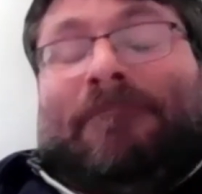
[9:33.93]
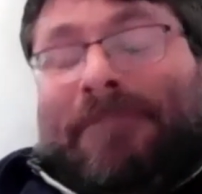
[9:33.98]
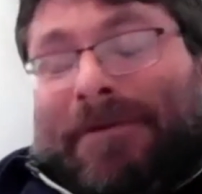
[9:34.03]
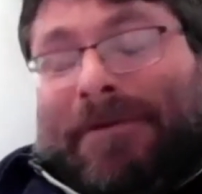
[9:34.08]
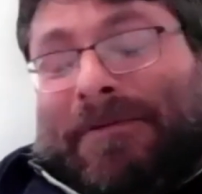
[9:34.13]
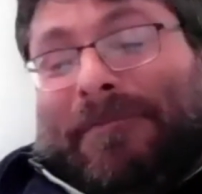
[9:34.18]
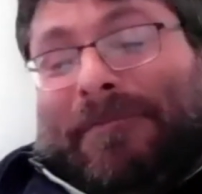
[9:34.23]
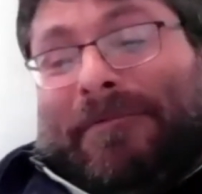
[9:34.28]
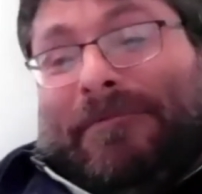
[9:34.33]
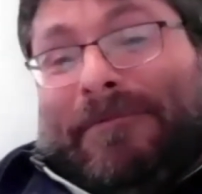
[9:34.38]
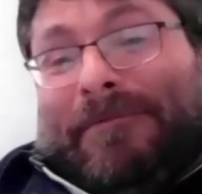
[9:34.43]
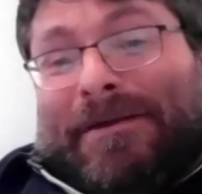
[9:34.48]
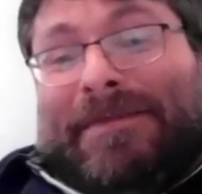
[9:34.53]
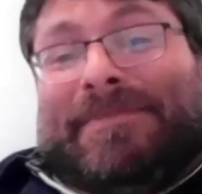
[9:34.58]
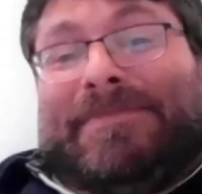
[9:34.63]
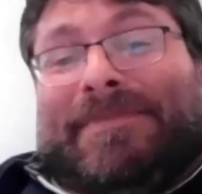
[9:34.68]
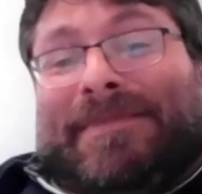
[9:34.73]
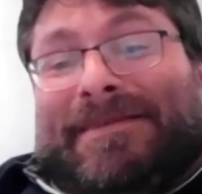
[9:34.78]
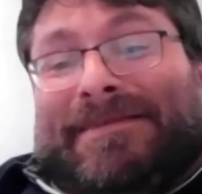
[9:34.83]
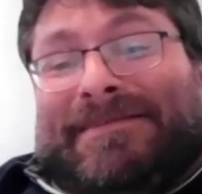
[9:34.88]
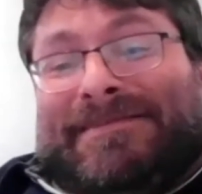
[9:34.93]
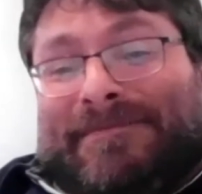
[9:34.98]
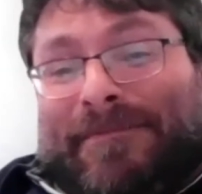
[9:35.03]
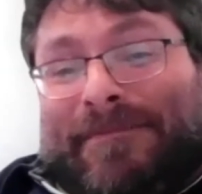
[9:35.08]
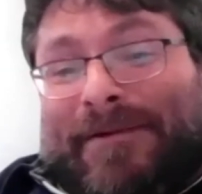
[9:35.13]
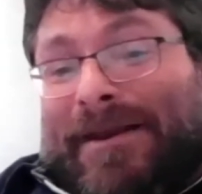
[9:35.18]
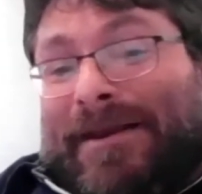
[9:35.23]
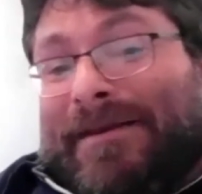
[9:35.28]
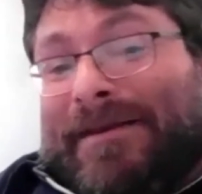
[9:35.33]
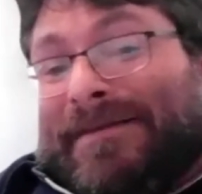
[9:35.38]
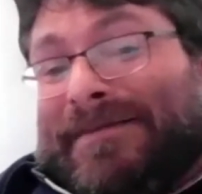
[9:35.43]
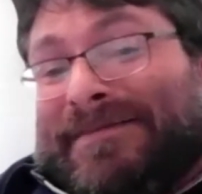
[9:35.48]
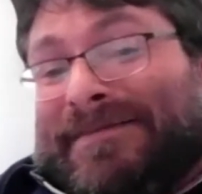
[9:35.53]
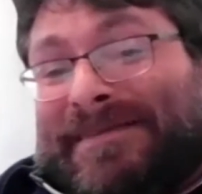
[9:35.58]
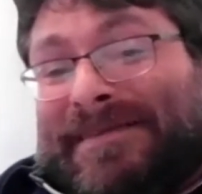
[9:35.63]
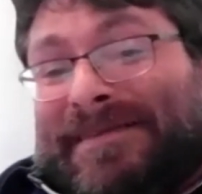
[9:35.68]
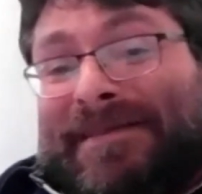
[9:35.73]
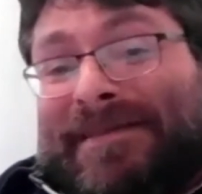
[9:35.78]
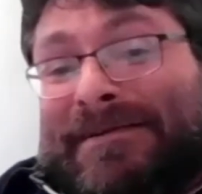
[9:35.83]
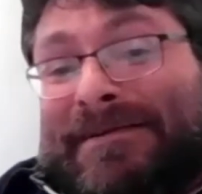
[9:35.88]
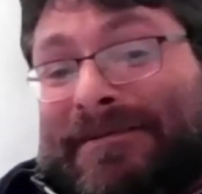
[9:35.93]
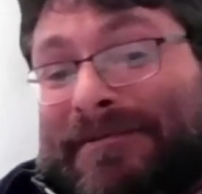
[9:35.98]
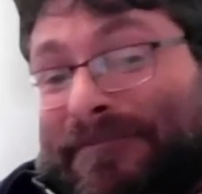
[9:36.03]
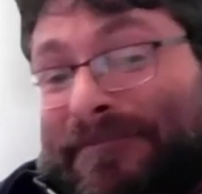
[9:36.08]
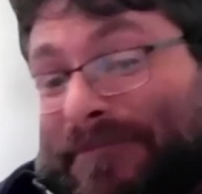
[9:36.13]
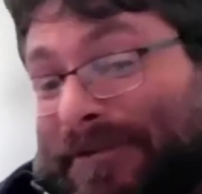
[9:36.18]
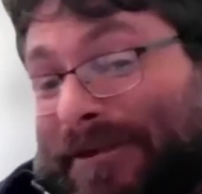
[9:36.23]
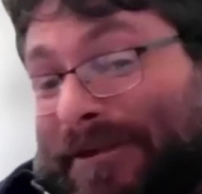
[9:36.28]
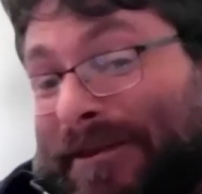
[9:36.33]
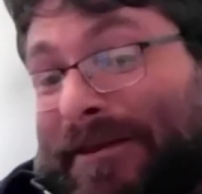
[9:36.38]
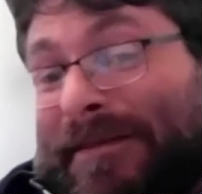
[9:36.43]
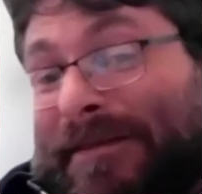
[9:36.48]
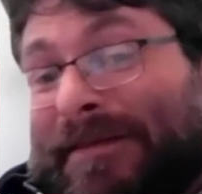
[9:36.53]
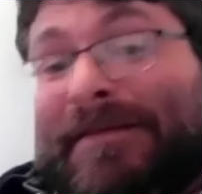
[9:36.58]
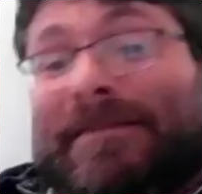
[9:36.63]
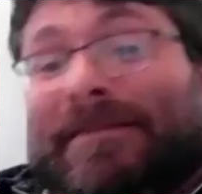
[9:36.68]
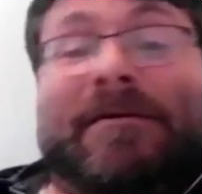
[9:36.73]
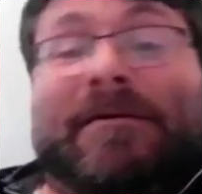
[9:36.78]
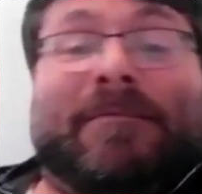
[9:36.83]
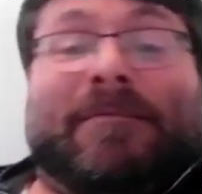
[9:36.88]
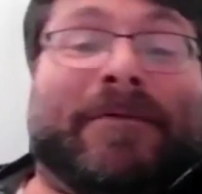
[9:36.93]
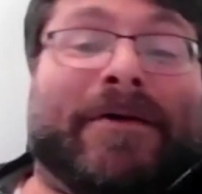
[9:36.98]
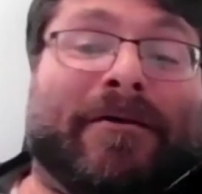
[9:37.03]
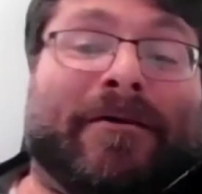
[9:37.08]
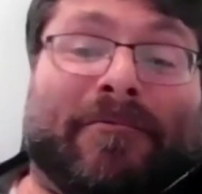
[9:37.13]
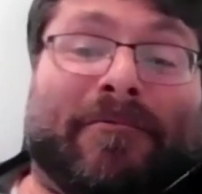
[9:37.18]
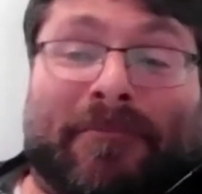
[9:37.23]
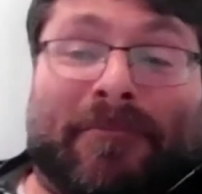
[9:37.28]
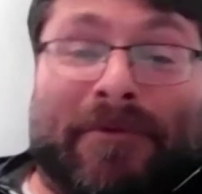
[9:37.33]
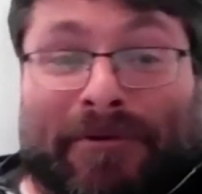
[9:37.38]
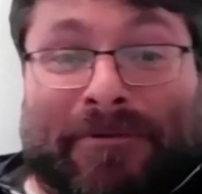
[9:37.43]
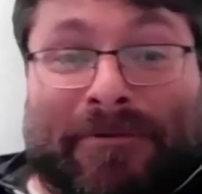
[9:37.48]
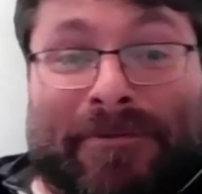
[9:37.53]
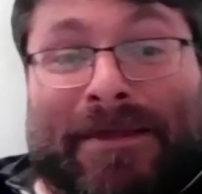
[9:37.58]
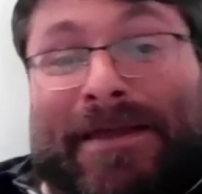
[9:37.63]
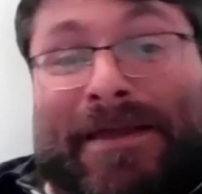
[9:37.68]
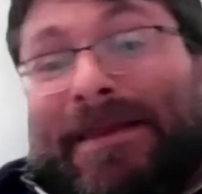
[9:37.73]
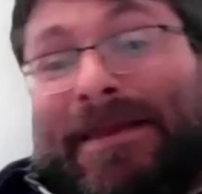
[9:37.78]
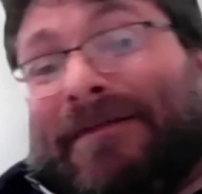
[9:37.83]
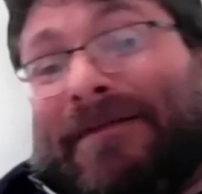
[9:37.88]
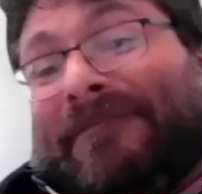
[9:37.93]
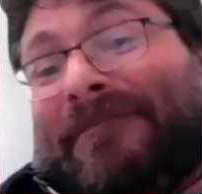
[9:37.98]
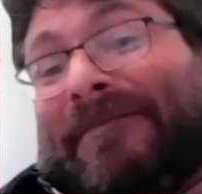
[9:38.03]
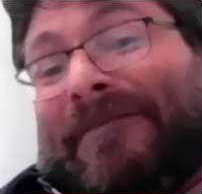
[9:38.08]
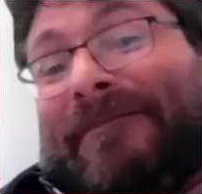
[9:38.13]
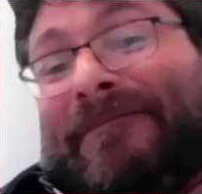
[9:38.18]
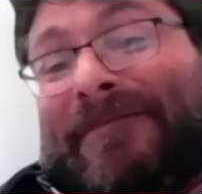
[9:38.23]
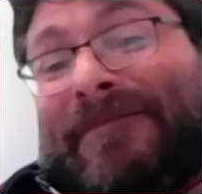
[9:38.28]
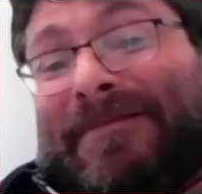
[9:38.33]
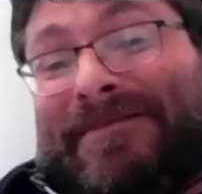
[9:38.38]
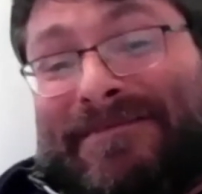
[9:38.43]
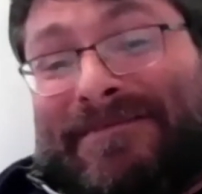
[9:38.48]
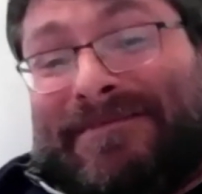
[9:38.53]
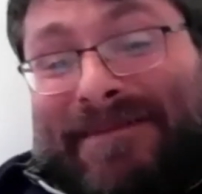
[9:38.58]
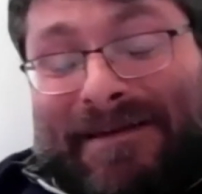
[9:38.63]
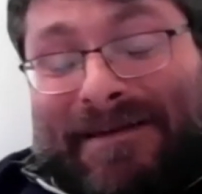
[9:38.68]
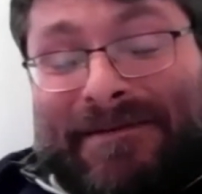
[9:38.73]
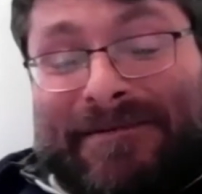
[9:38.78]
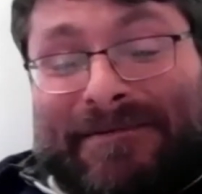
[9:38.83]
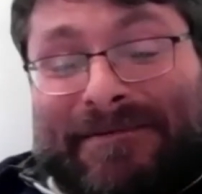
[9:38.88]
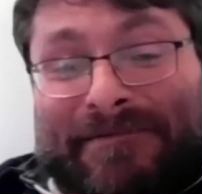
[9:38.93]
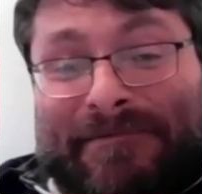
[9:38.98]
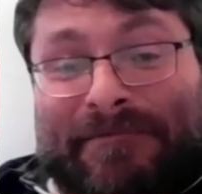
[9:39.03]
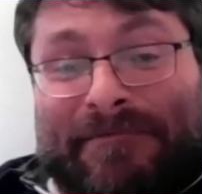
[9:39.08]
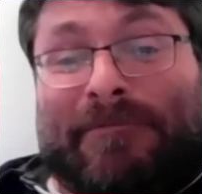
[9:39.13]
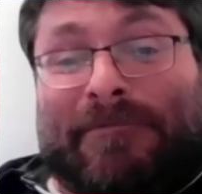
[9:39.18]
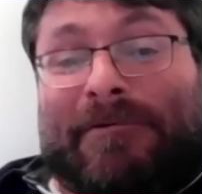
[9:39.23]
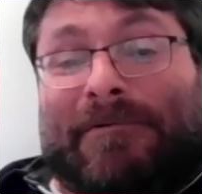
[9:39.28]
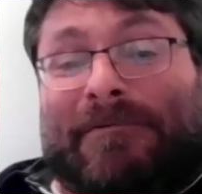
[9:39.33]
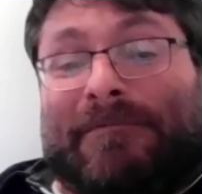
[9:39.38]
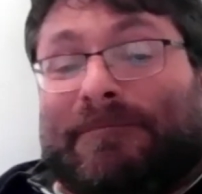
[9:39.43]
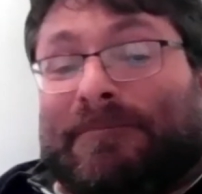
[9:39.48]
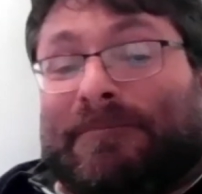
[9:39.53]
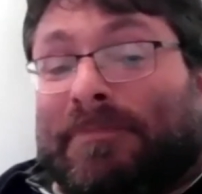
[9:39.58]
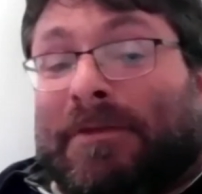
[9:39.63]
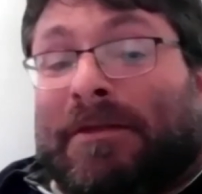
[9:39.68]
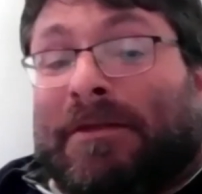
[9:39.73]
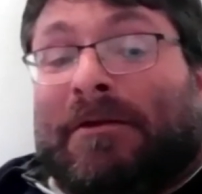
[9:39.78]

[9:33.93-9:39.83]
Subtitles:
people with disabilities in the community, no matter where they live, if it's a group home,